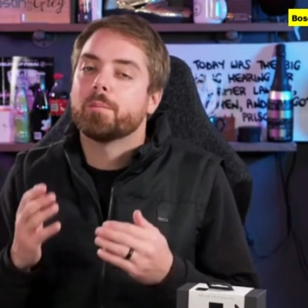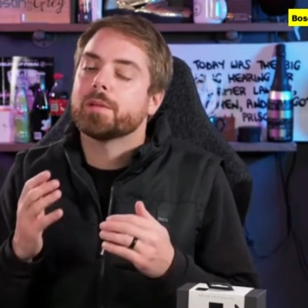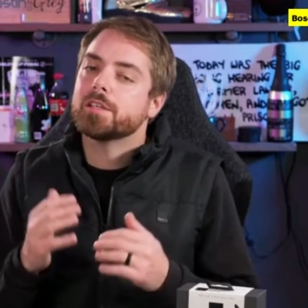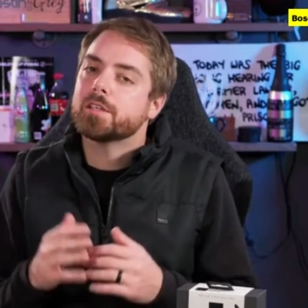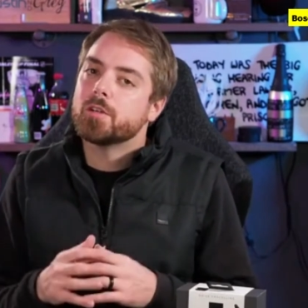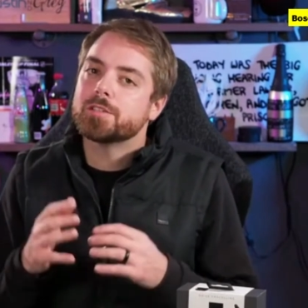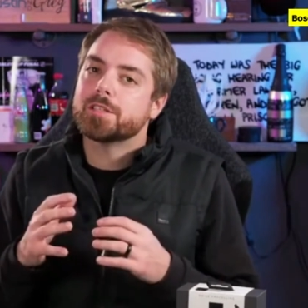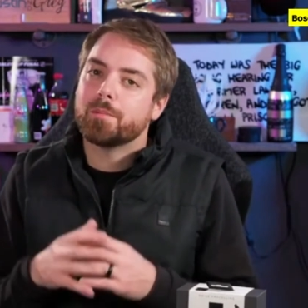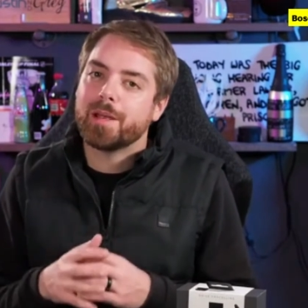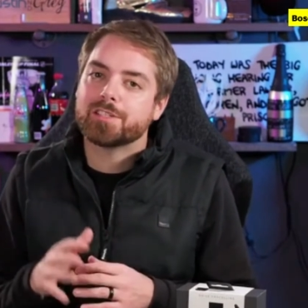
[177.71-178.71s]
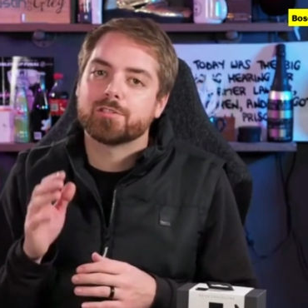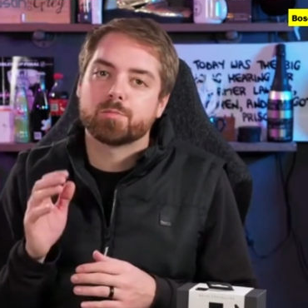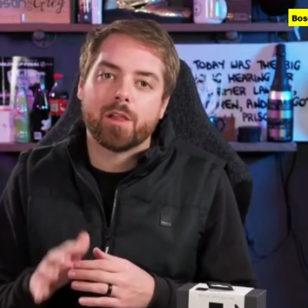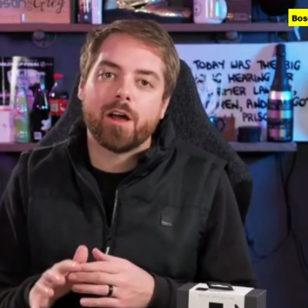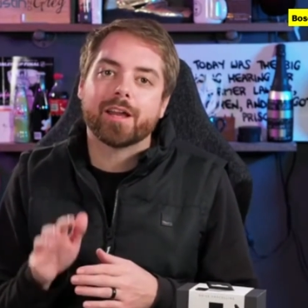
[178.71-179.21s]
but the acoustic mesh is
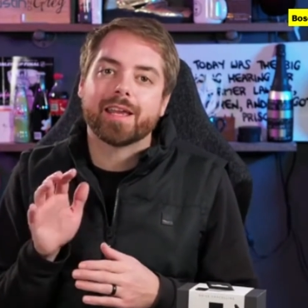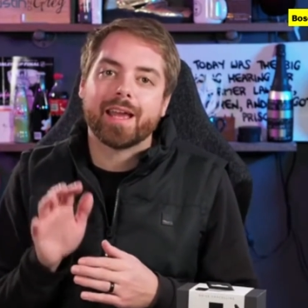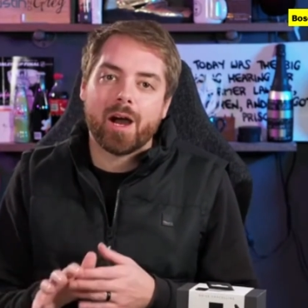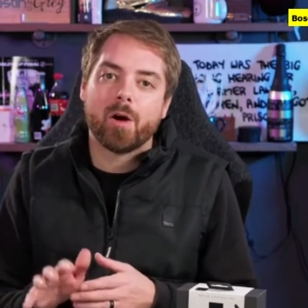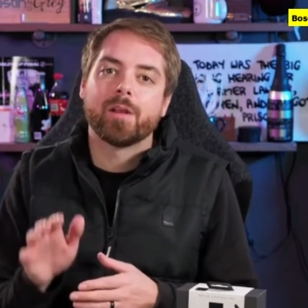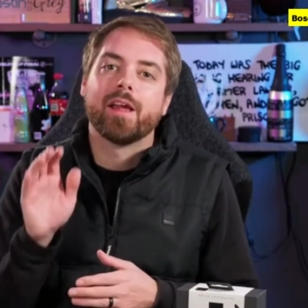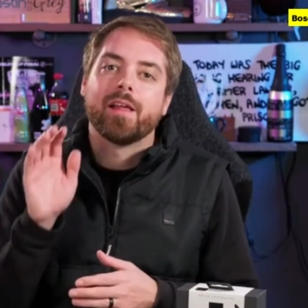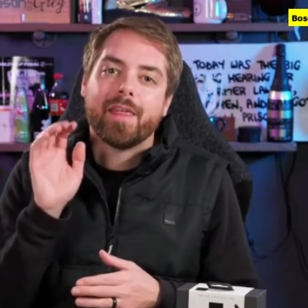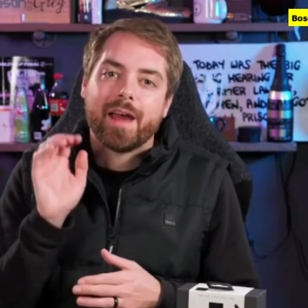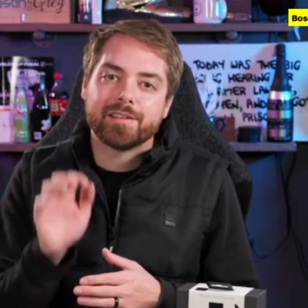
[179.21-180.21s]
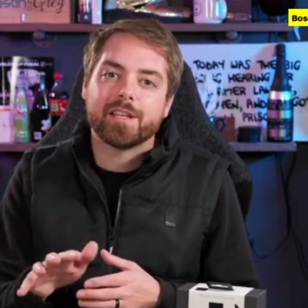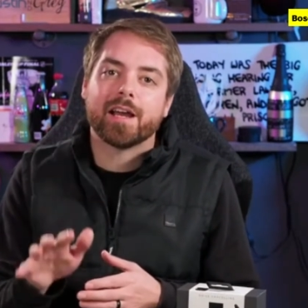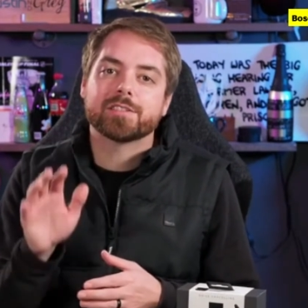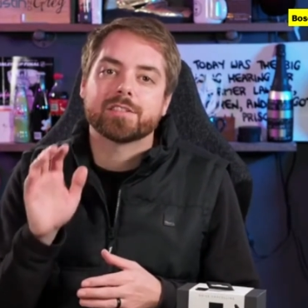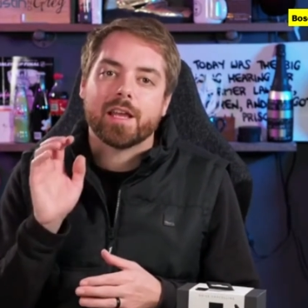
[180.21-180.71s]
blocking out that
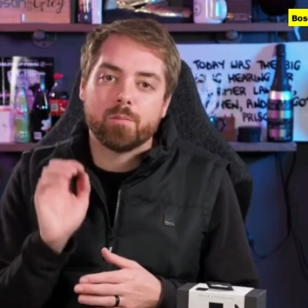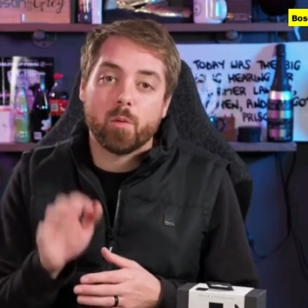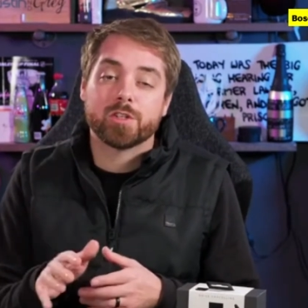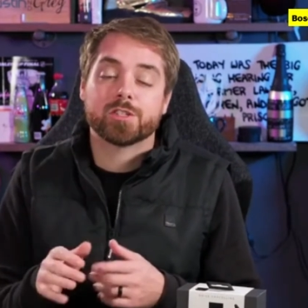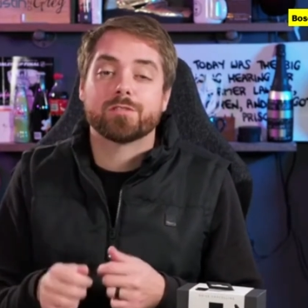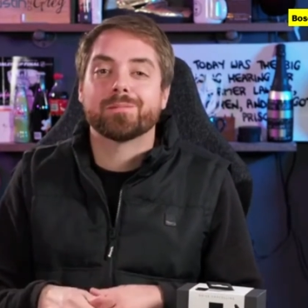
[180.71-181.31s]
dust and moisture